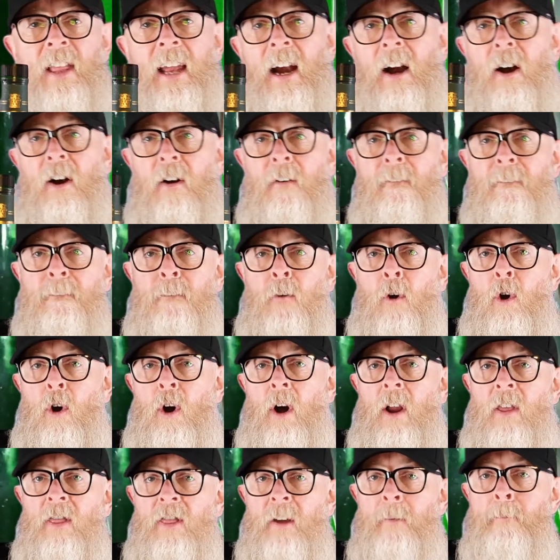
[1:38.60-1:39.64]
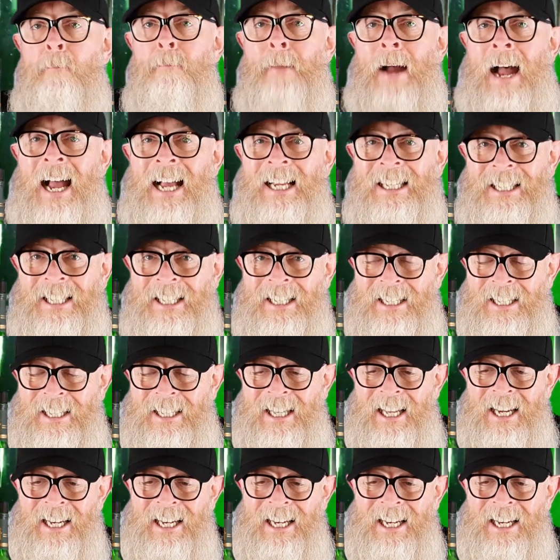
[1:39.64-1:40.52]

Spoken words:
there for the masses.